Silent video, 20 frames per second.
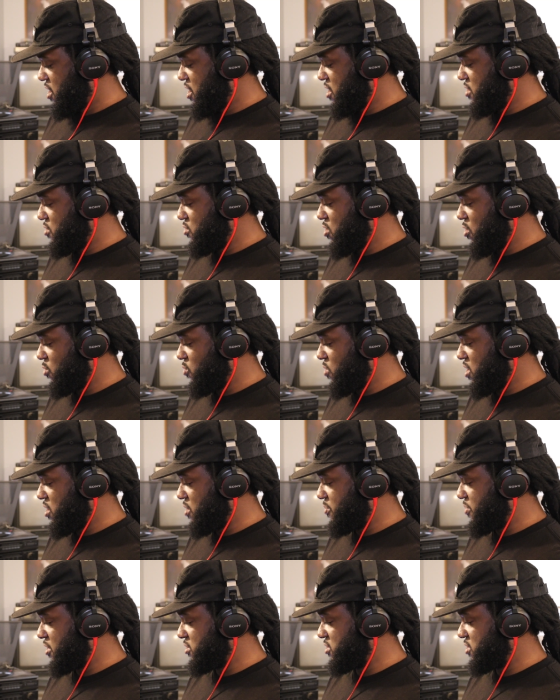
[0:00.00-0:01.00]
And you know
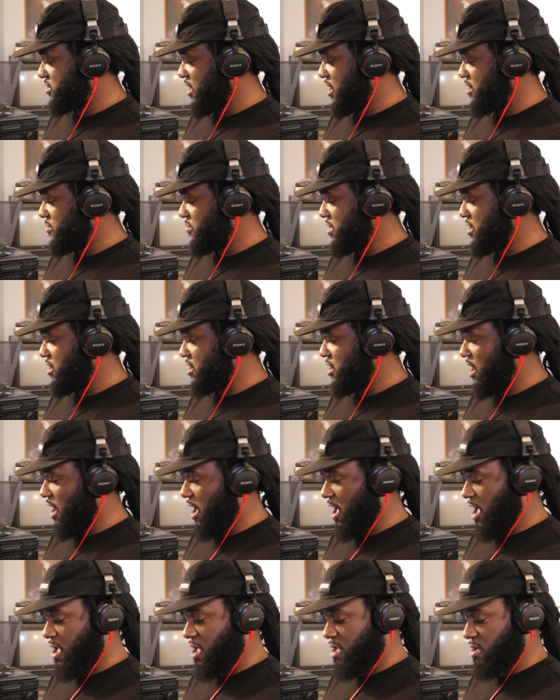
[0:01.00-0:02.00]
what? A person like me,
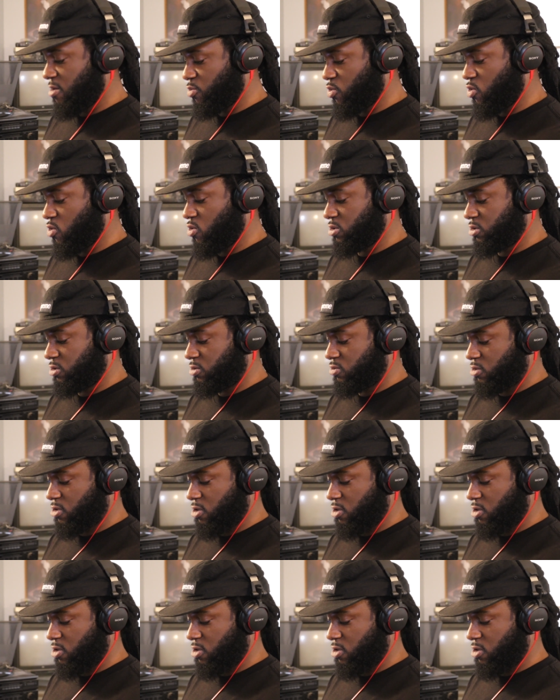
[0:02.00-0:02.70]
I am going to